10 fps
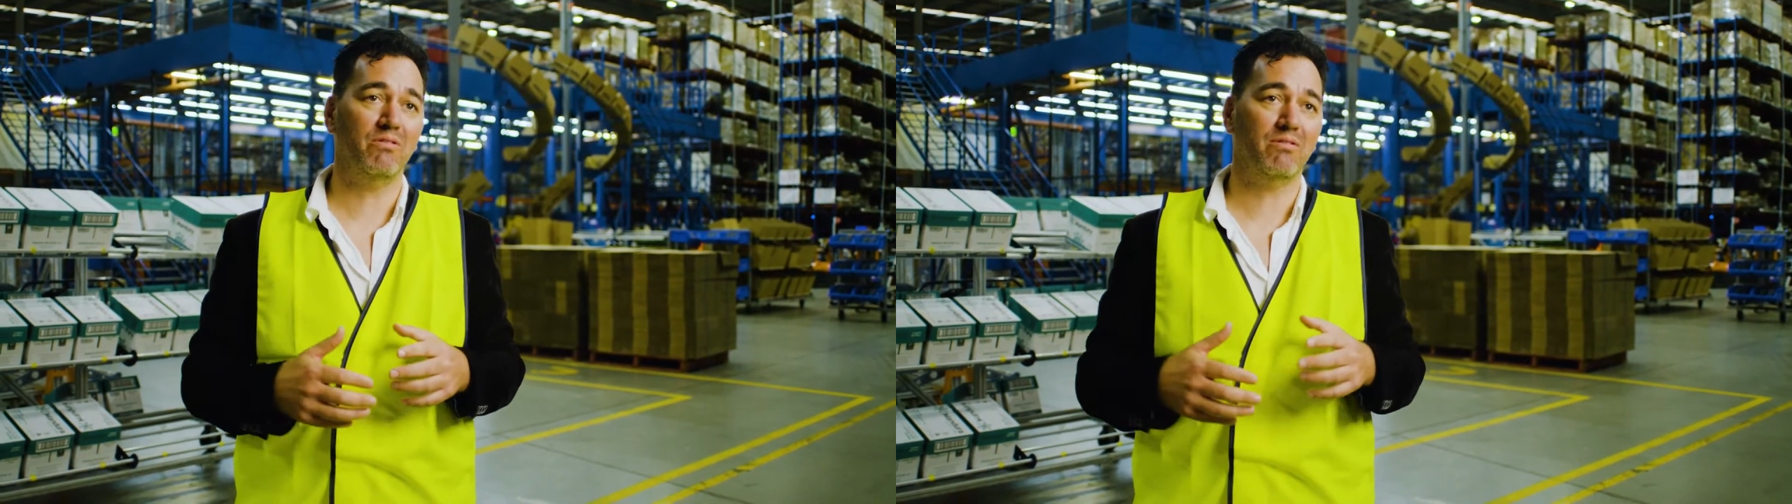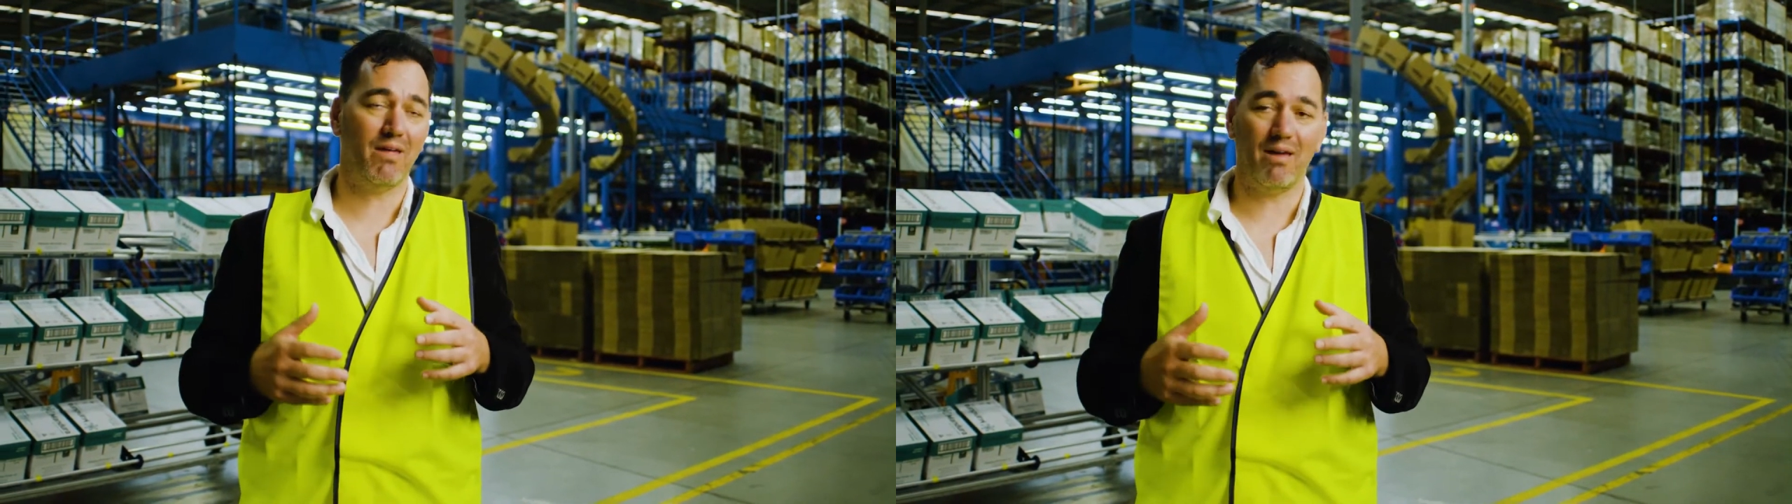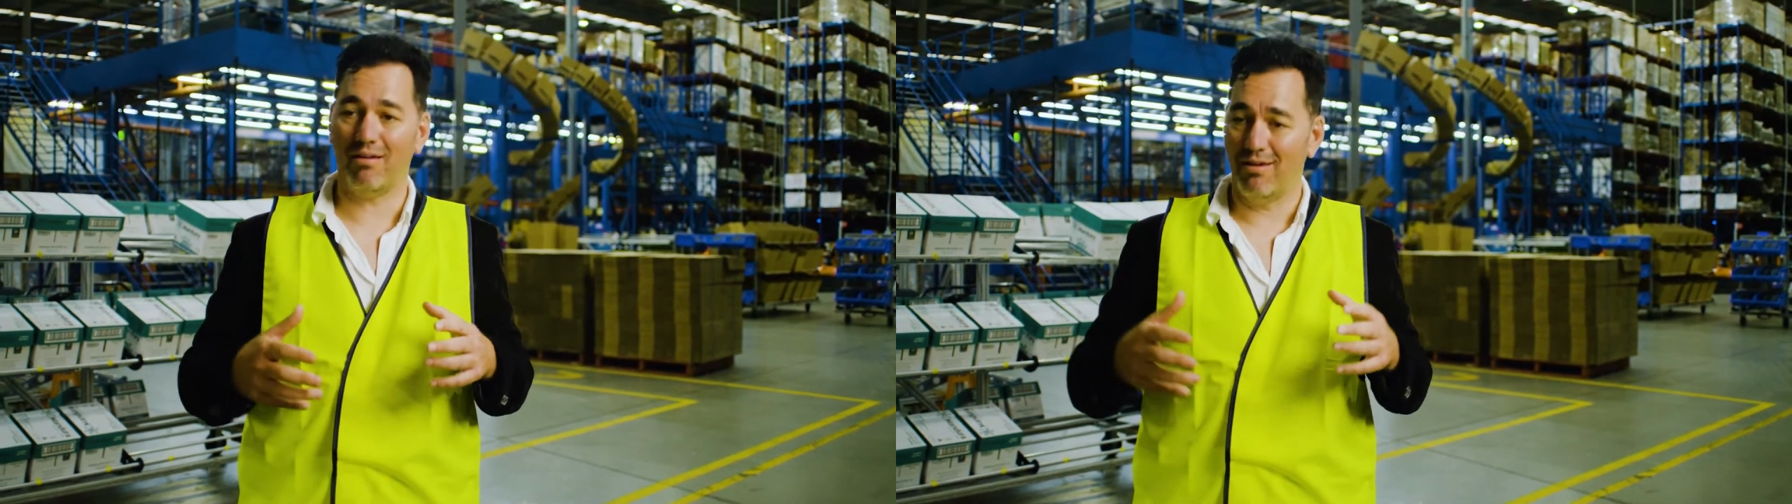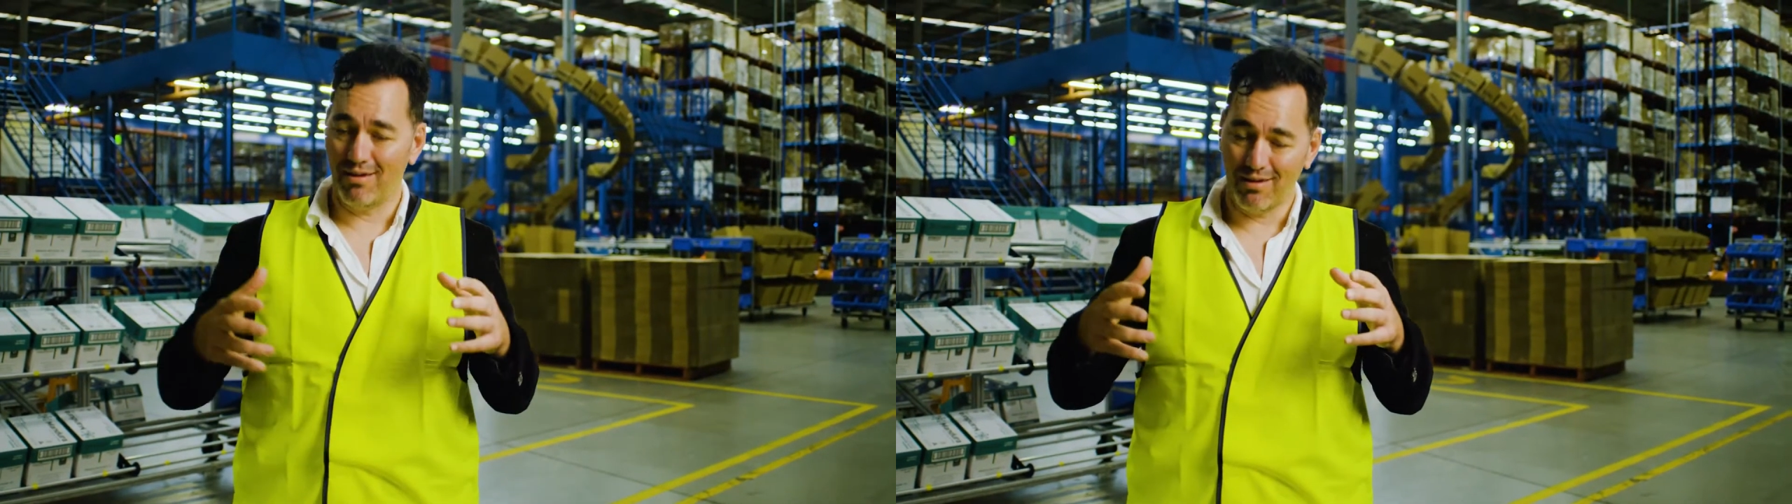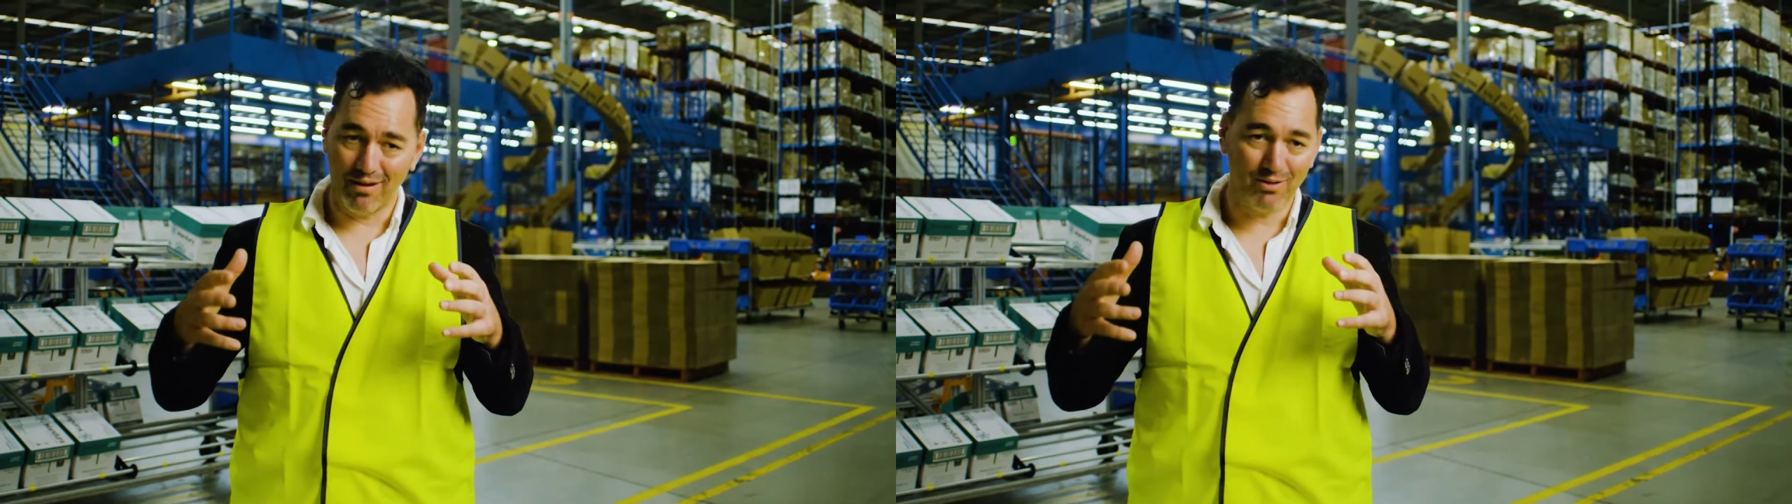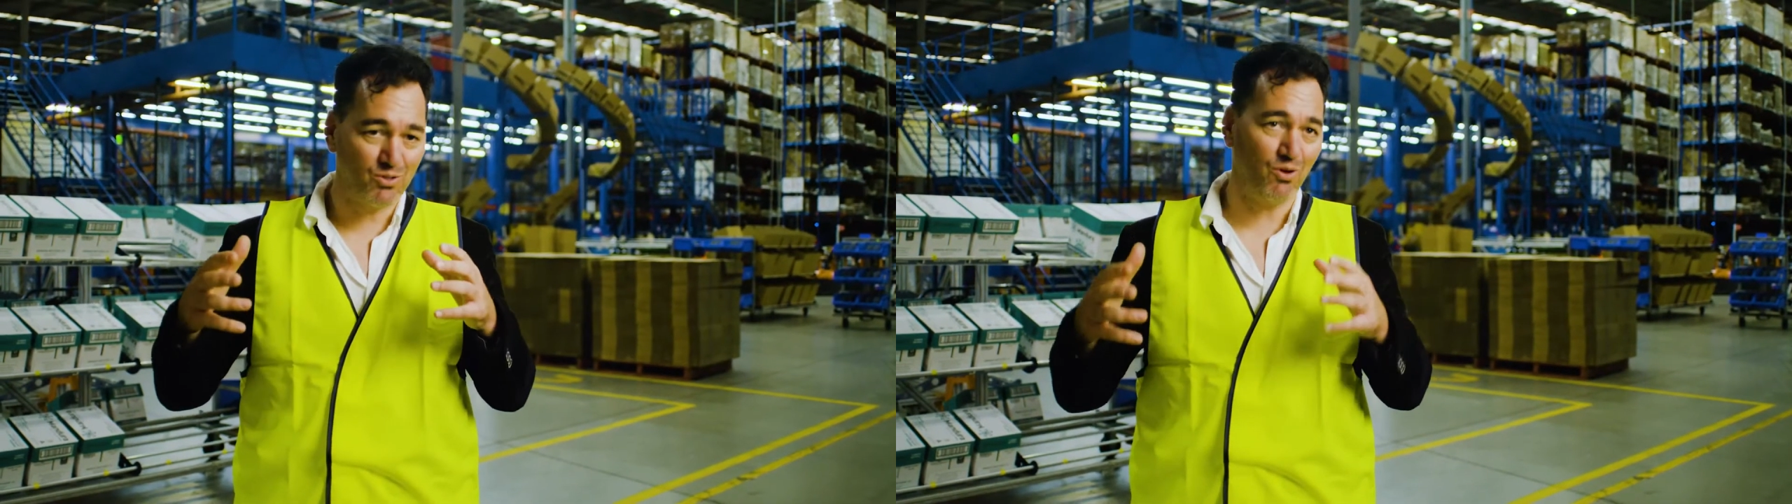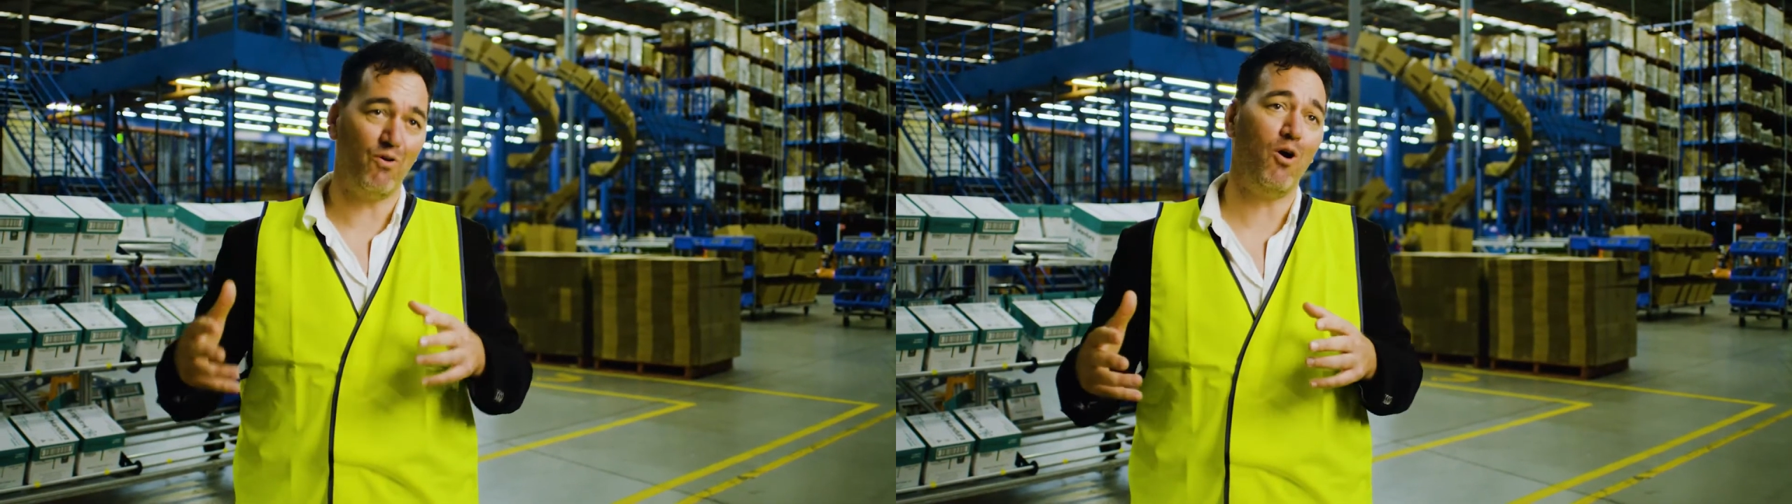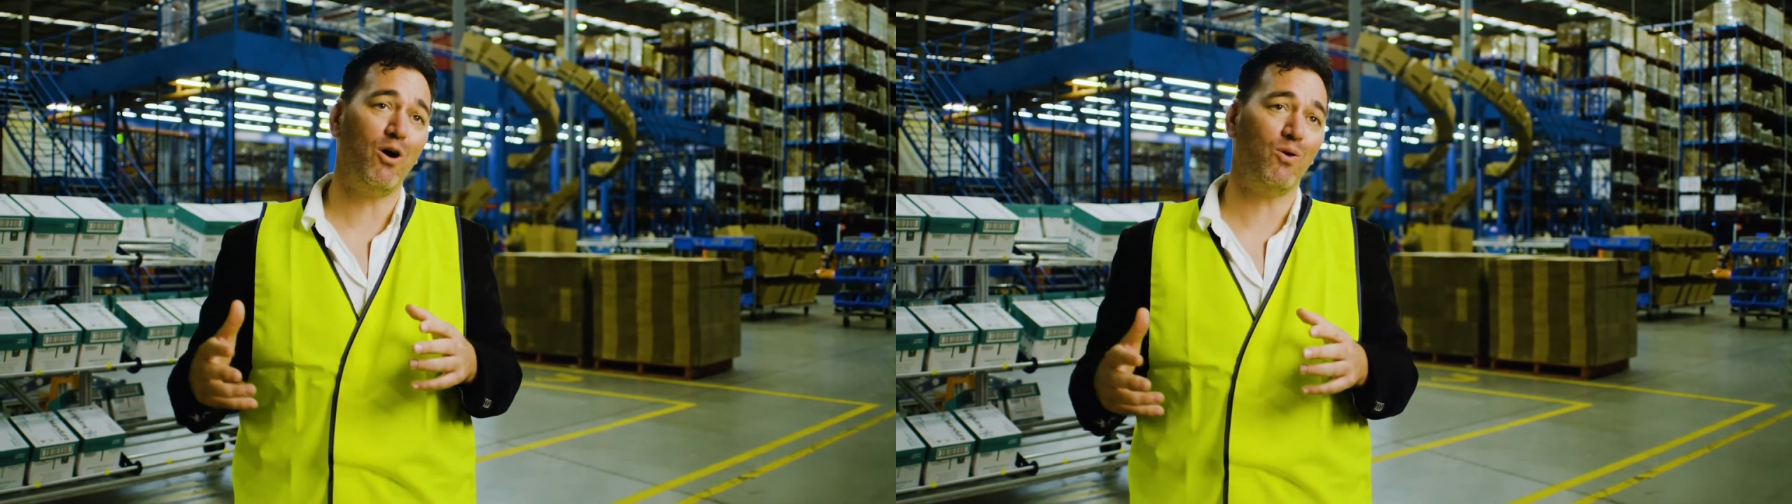that it is of
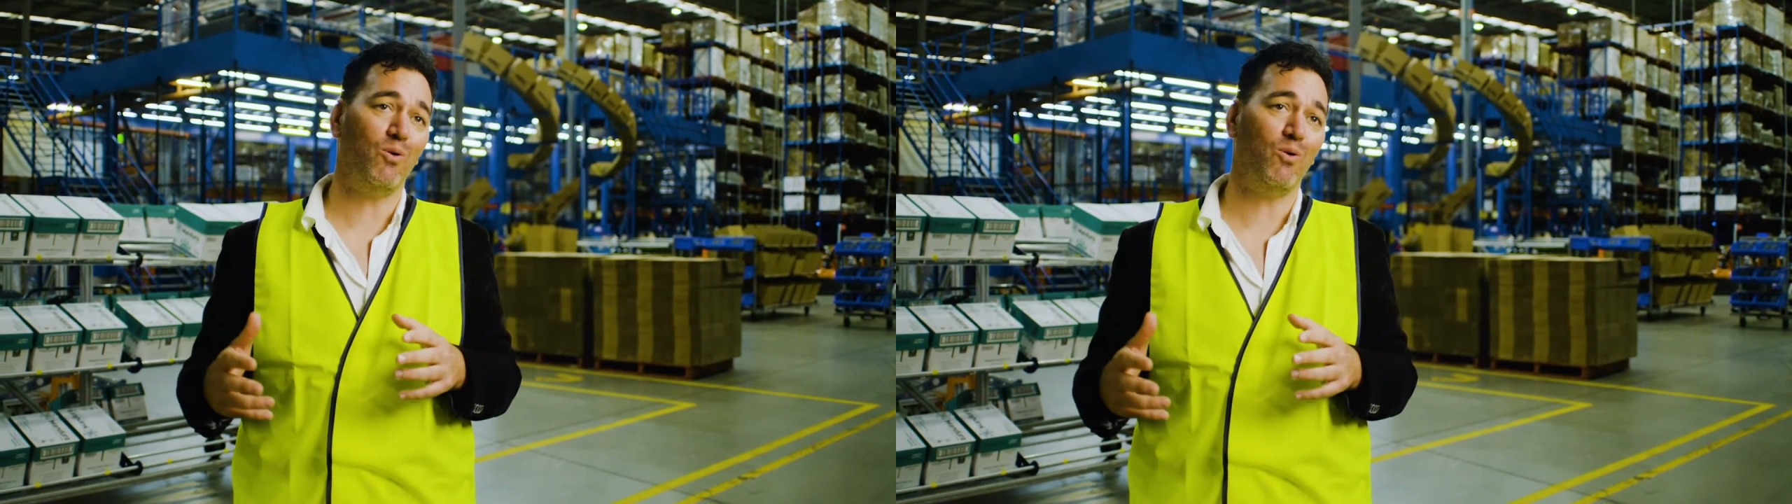high